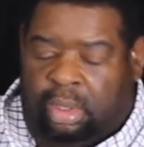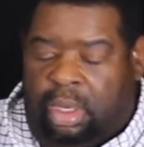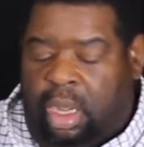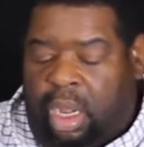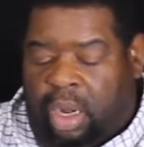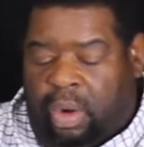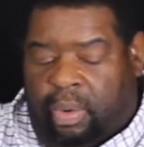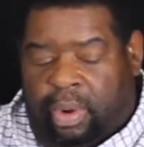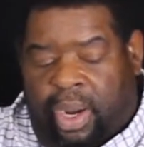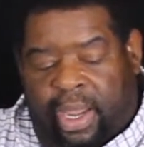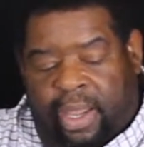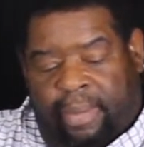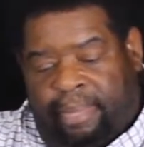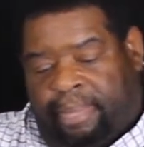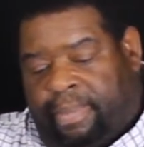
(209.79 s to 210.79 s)
All
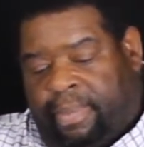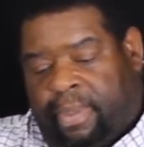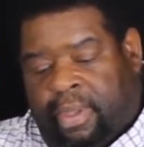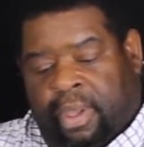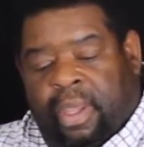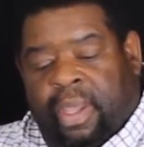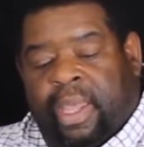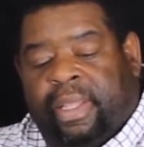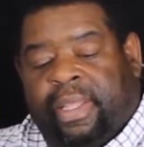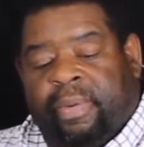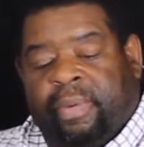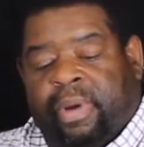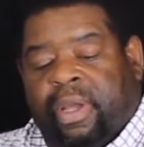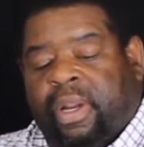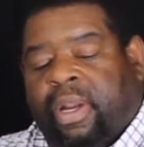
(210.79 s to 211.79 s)
right. Then
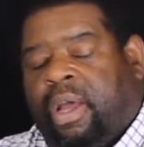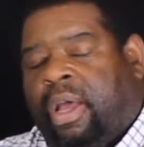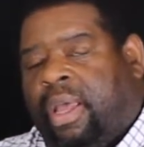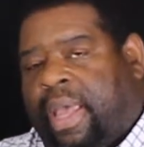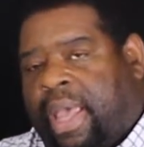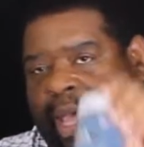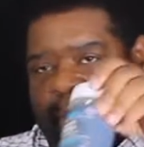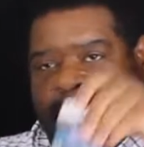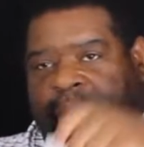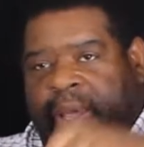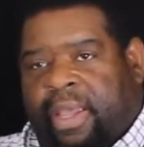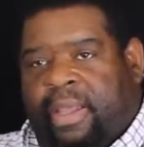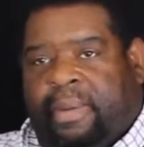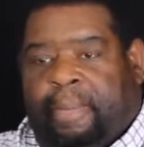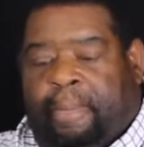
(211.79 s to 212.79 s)
we're gonna add
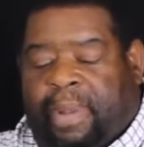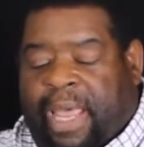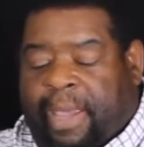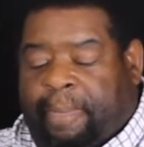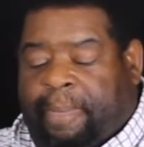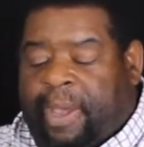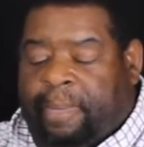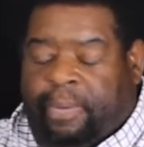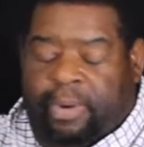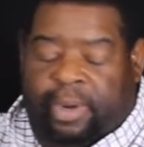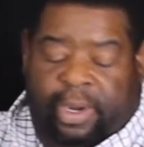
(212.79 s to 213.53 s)
my black pepper